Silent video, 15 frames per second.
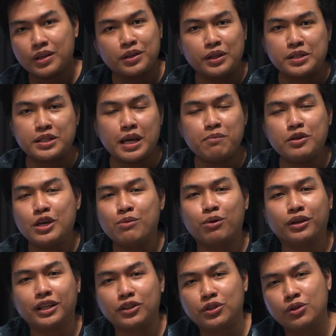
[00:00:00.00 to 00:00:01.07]
the same
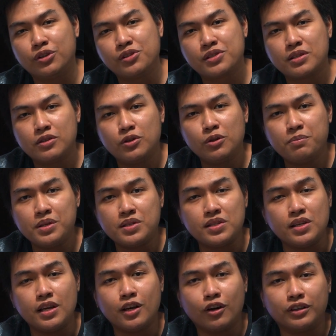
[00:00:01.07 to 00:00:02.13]
keyboard that you'll be
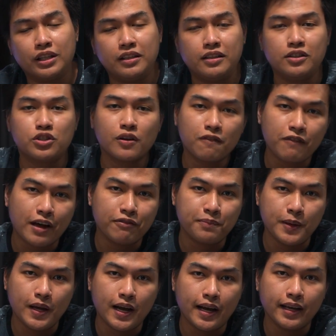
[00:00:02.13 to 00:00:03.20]
seeing on the Legion
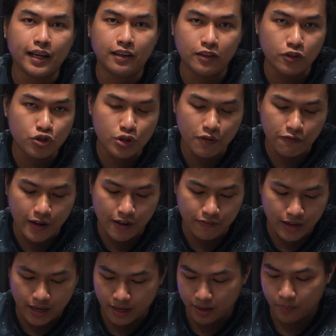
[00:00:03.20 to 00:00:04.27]
5PI and Legion
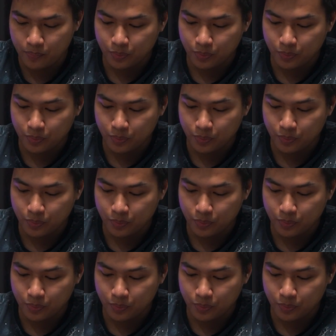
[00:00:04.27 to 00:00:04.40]
5i.